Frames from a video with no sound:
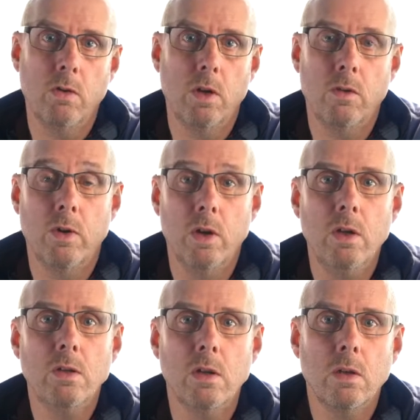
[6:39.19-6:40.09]
and it's very
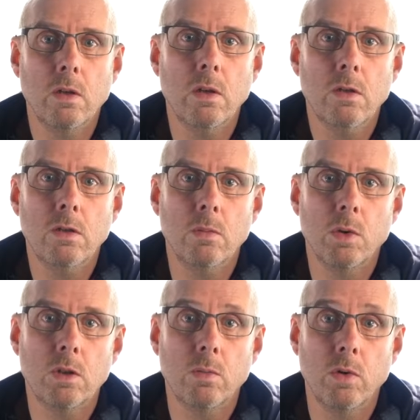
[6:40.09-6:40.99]
easy to
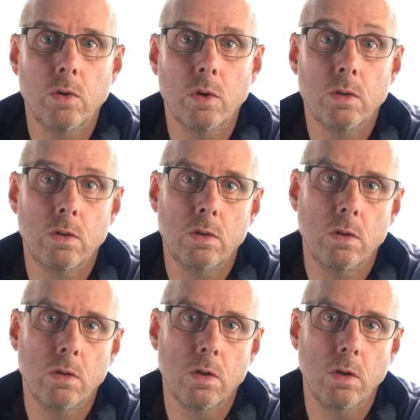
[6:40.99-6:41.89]
measure progress because you
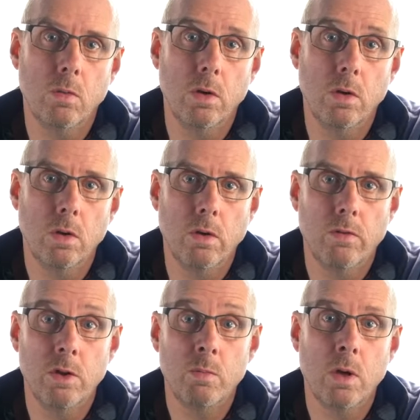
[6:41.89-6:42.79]
can see what your
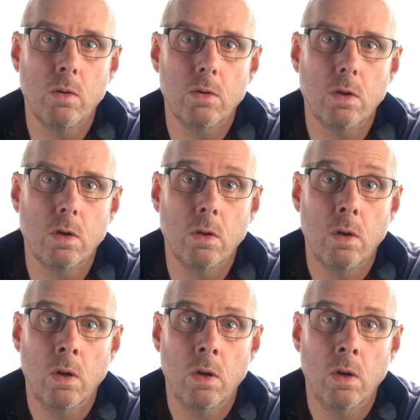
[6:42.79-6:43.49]
average powers are